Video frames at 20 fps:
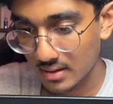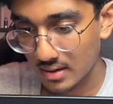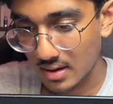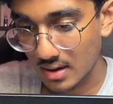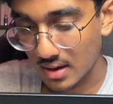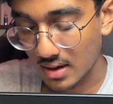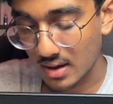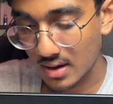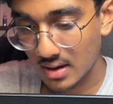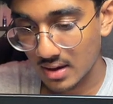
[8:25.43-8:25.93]

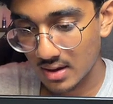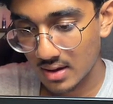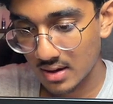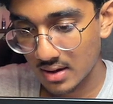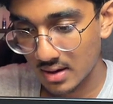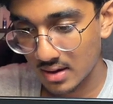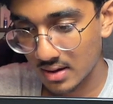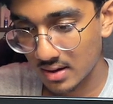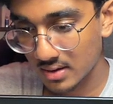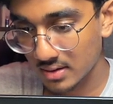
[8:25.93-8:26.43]

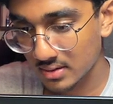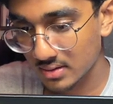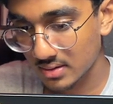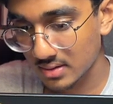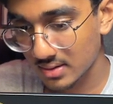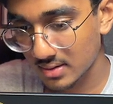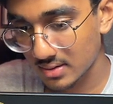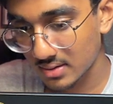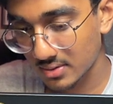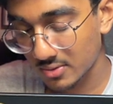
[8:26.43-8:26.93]

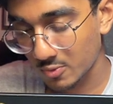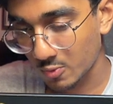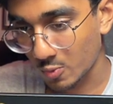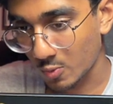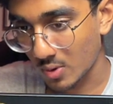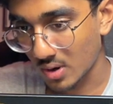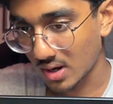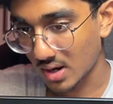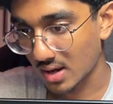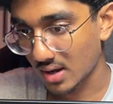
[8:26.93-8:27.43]
and
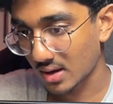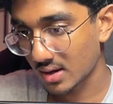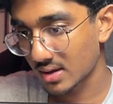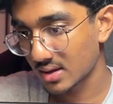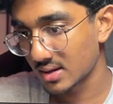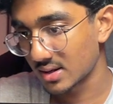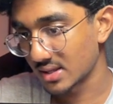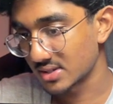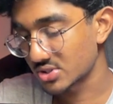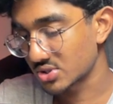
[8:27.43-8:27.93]
voila,
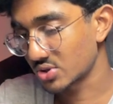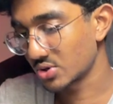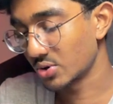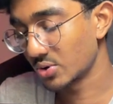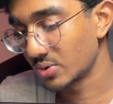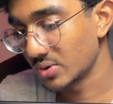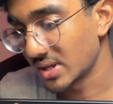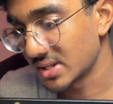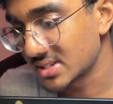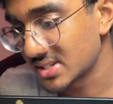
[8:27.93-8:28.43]
let's go.
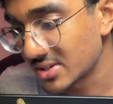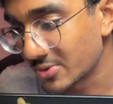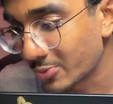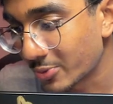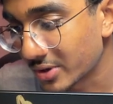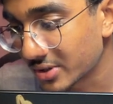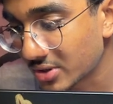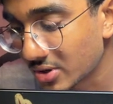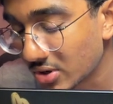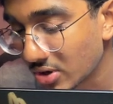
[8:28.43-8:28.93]
Let's see
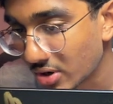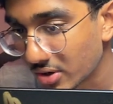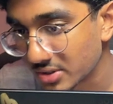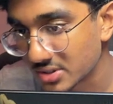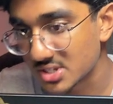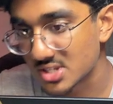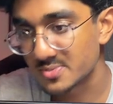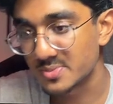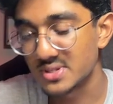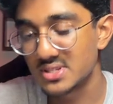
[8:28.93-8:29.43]
what
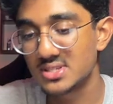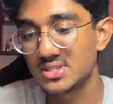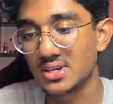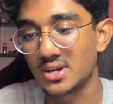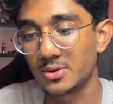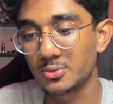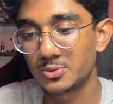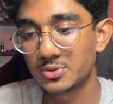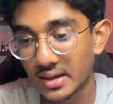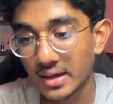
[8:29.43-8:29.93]
Claude spits
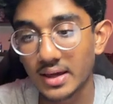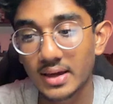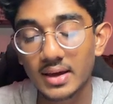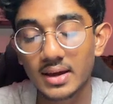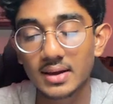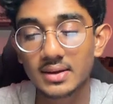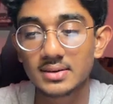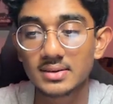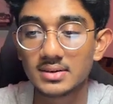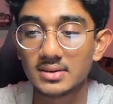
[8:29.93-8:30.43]
out.
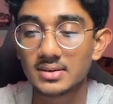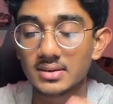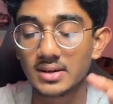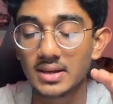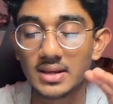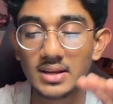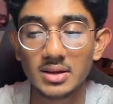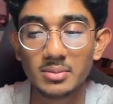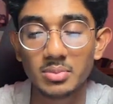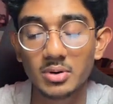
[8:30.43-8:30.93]
And
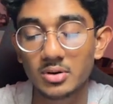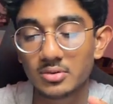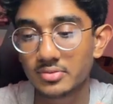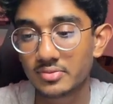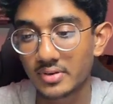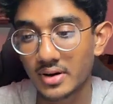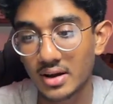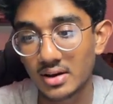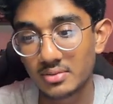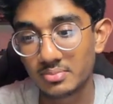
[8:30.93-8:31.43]
in about
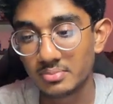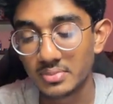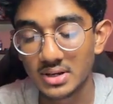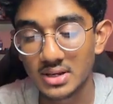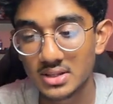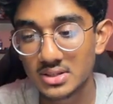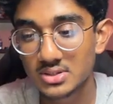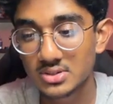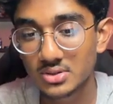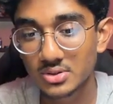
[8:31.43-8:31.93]
5
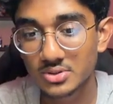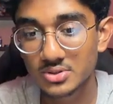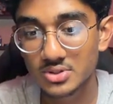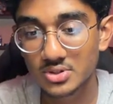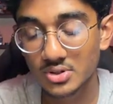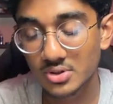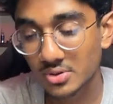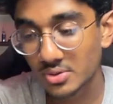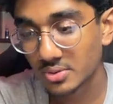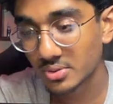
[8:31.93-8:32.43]
minutes or
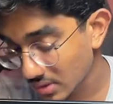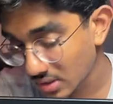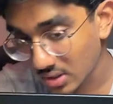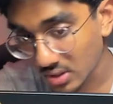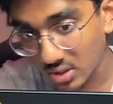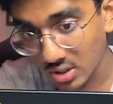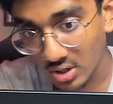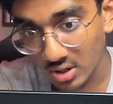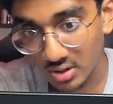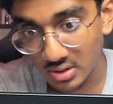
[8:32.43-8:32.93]
so,
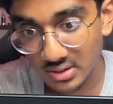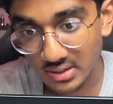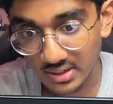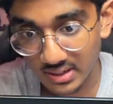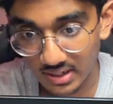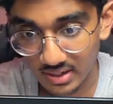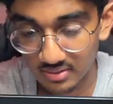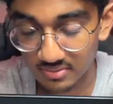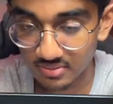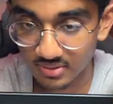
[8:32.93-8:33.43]
Claude
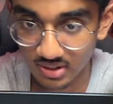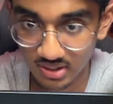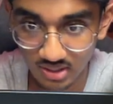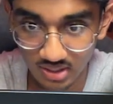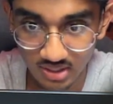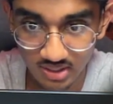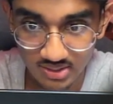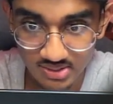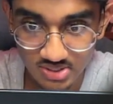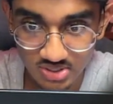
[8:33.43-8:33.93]
gave
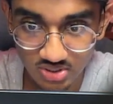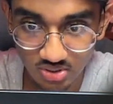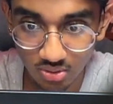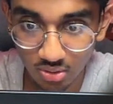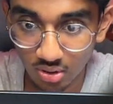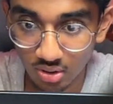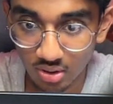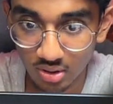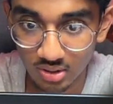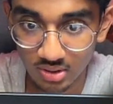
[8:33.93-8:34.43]
us
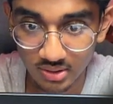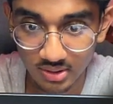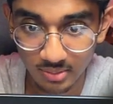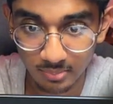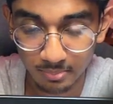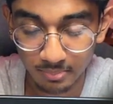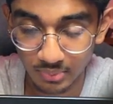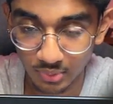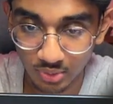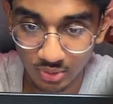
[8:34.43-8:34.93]
all the
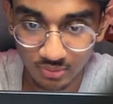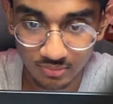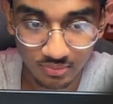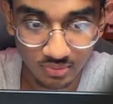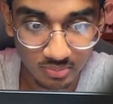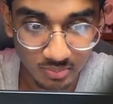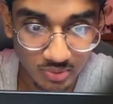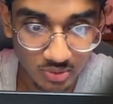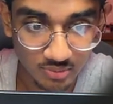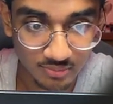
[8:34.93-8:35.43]

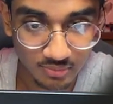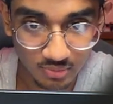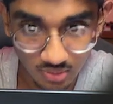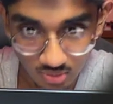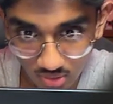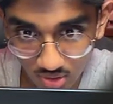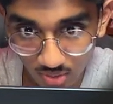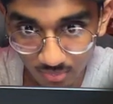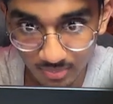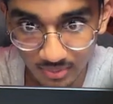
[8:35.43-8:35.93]
beautiful
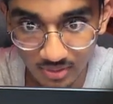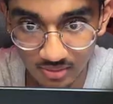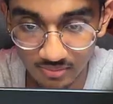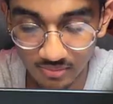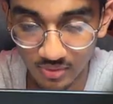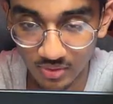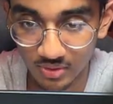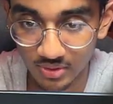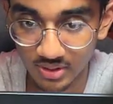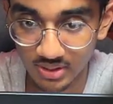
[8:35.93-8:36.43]
copy
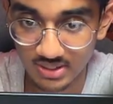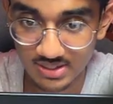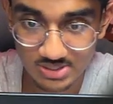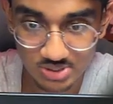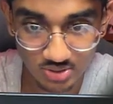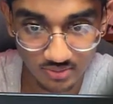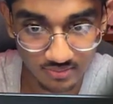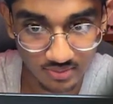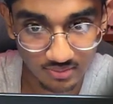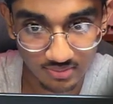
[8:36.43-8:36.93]
for each
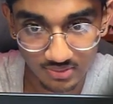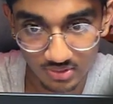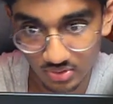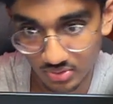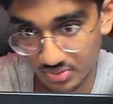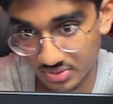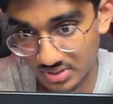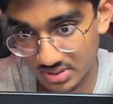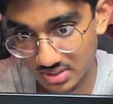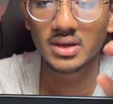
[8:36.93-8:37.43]
of the
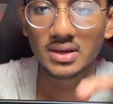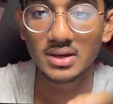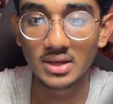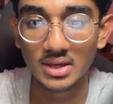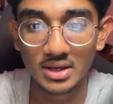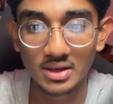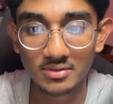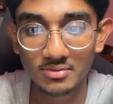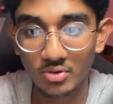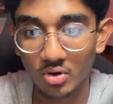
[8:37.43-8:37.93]
flows.
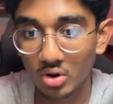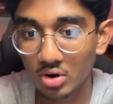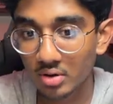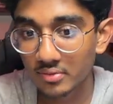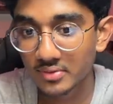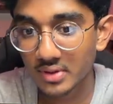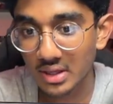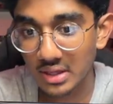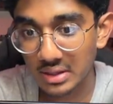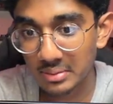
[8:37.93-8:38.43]
Give all of
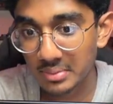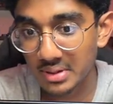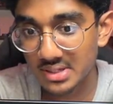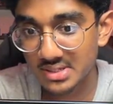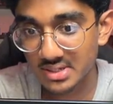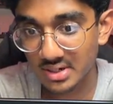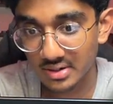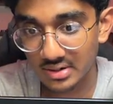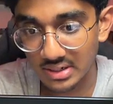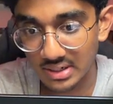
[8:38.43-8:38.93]
the emails
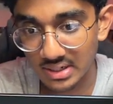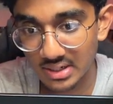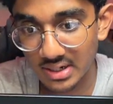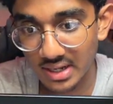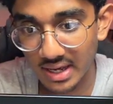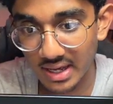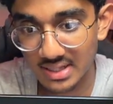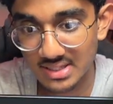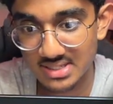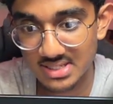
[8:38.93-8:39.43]
a read
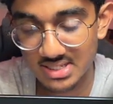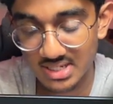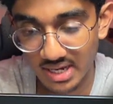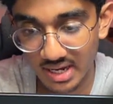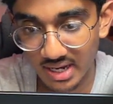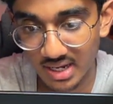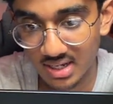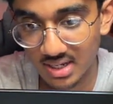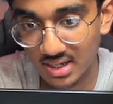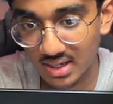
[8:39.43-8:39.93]
and
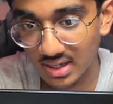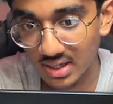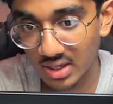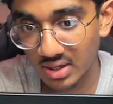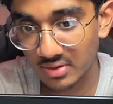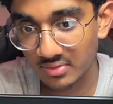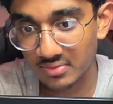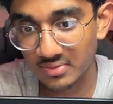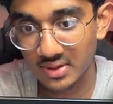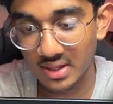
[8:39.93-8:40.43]
check
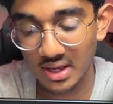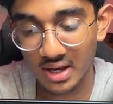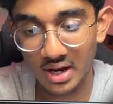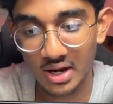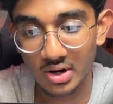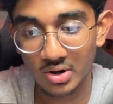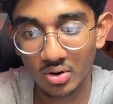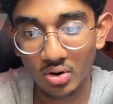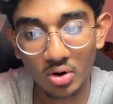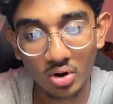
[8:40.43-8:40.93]
if they
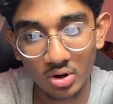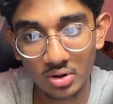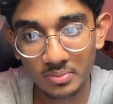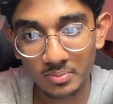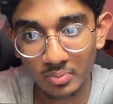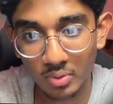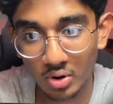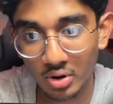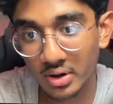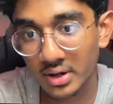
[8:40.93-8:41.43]
are on
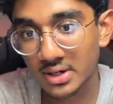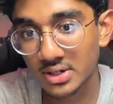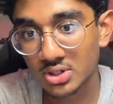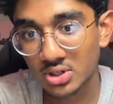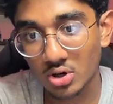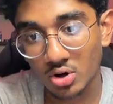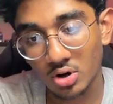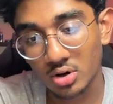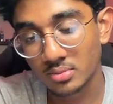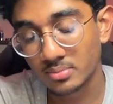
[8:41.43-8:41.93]
point,
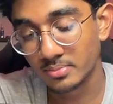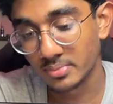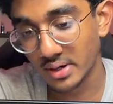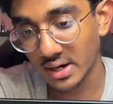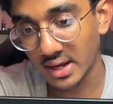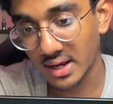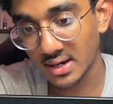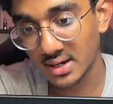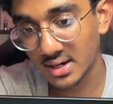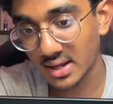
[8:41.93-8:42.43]
on
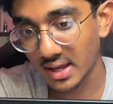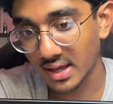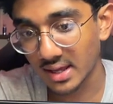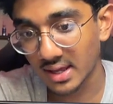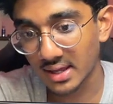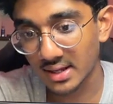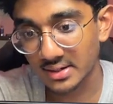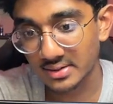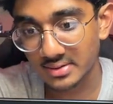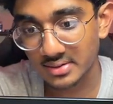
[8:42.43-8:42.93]
brand,
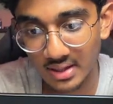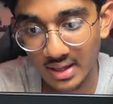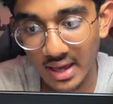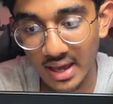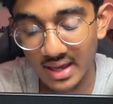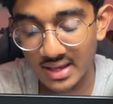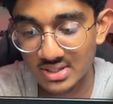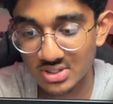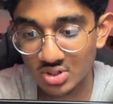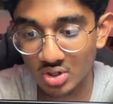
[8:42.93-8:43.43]
and
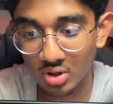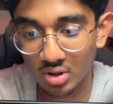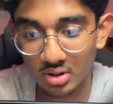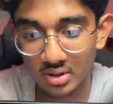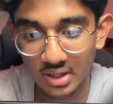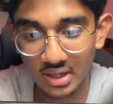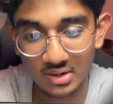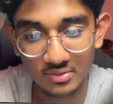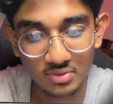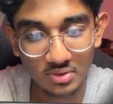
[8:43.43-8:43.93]
has all
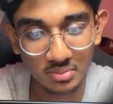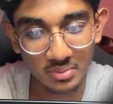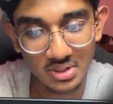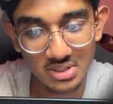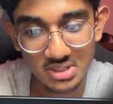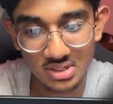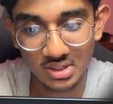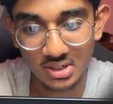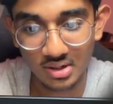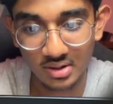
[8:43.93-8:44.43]
the
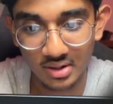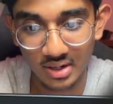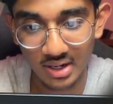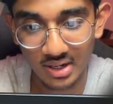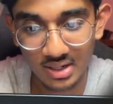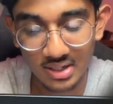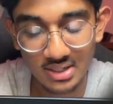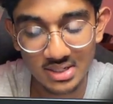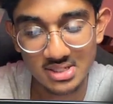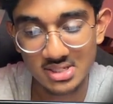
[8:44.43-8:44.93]
information
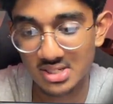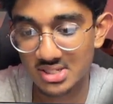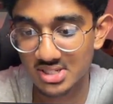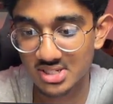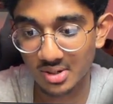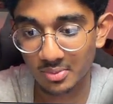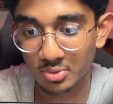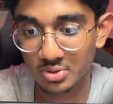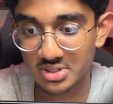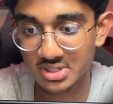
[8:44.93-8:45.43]
correctly. Just
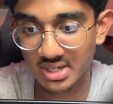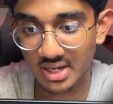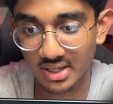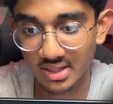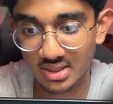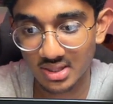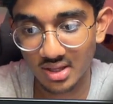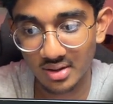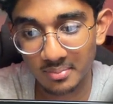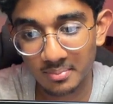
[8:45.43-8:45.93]
double
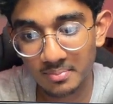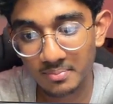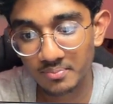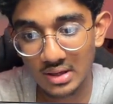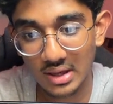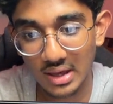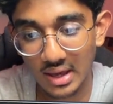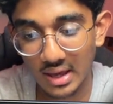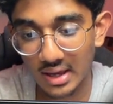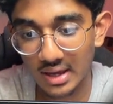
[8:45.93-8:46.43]
check them.
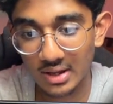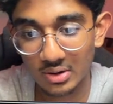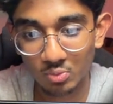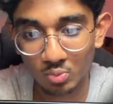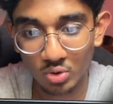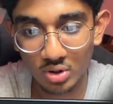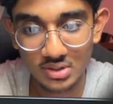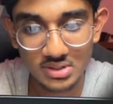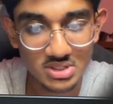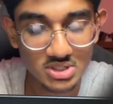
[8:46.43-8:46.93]
And
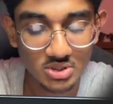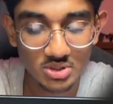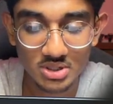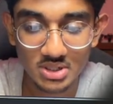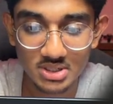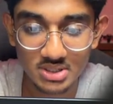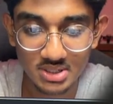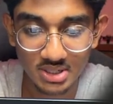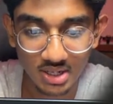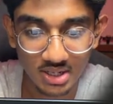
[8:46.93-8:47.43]
once you're
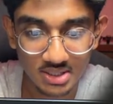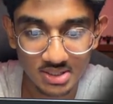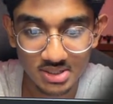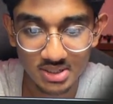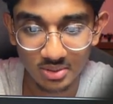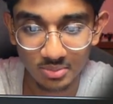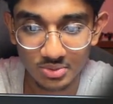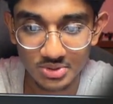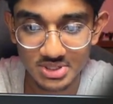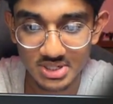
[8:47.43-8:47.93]
done
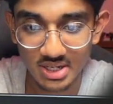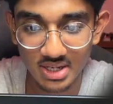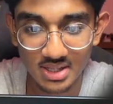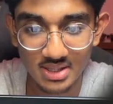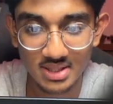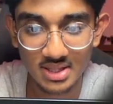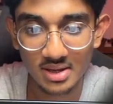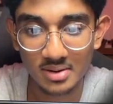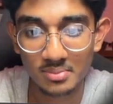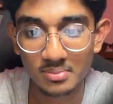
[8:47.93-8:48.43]
double checking
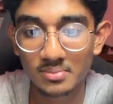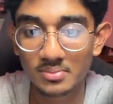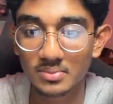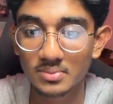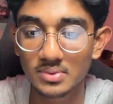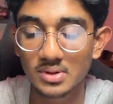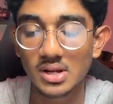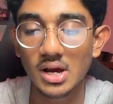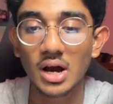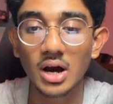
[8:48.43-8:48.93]
them,
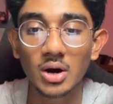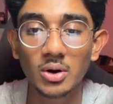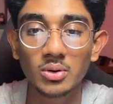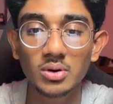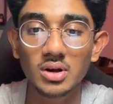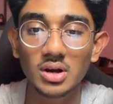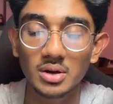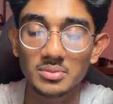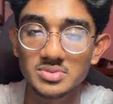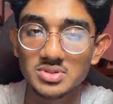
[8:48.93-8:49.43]
now
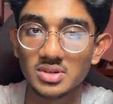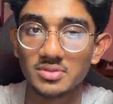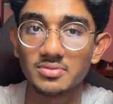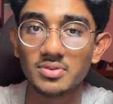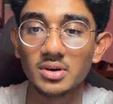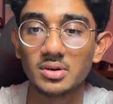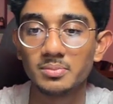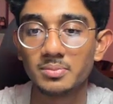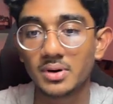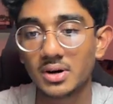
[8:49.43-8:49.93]
comes the
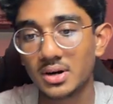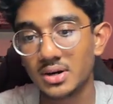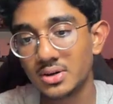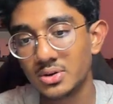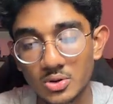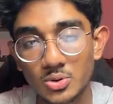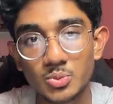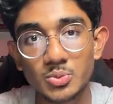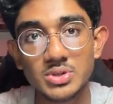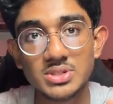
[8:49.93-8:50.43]
fun part,
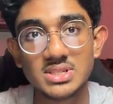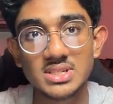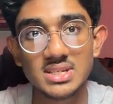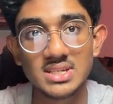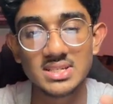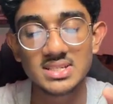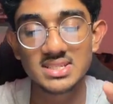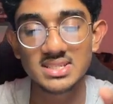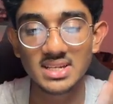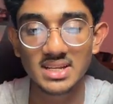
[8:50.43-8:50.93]
which
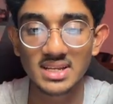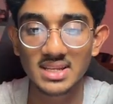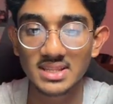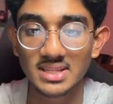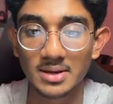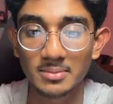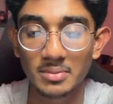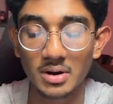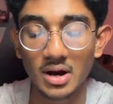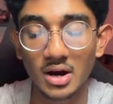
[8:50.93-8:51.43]
is setting
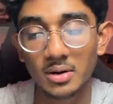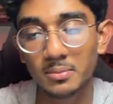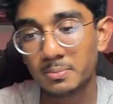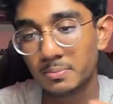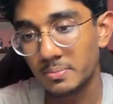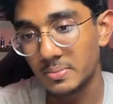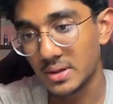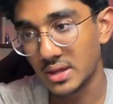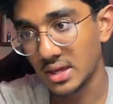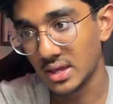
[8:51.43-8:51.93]
them up
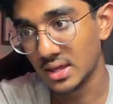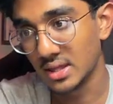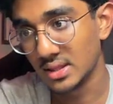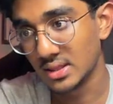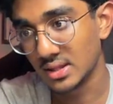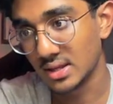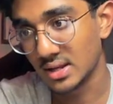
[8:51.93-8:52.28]
in